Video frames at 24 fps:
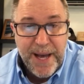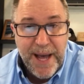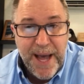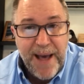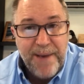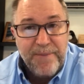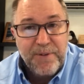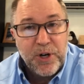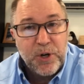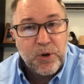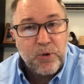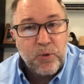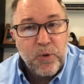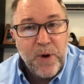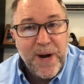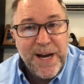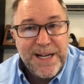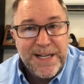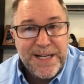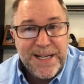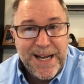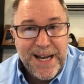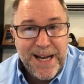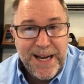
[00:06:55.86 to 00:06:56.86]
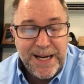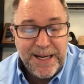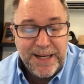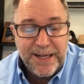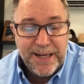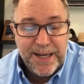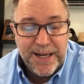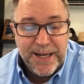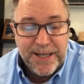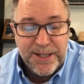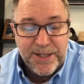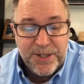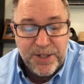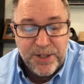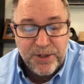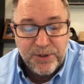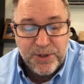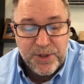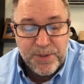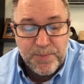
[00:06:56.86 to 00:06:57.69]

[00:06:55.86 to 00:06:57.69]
Have a great day, and until